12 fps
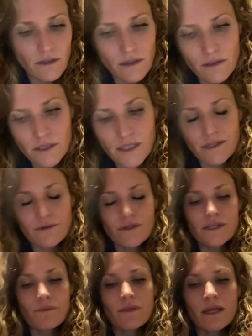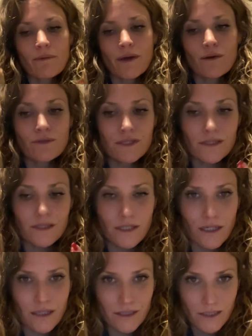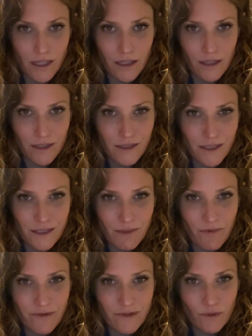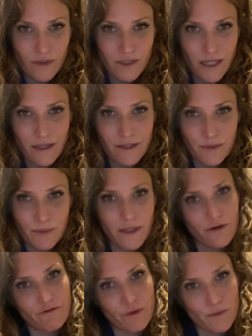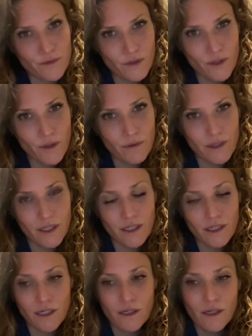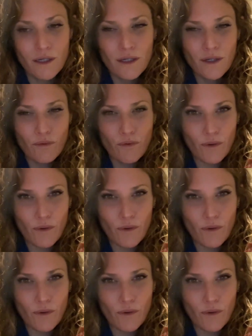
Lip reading: See, there's something about just sitting in silence, because some of us were in silence, but their phones are going and we're